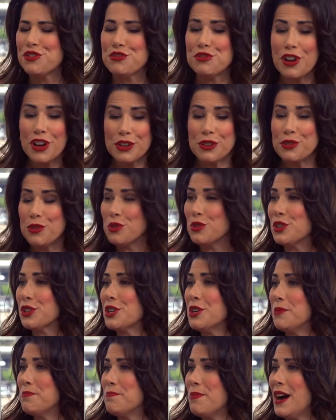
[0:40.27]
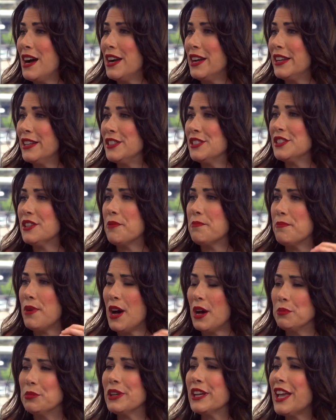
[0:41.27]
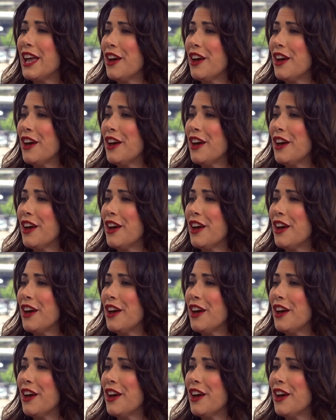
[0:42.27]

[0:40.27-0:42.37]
drug court combines public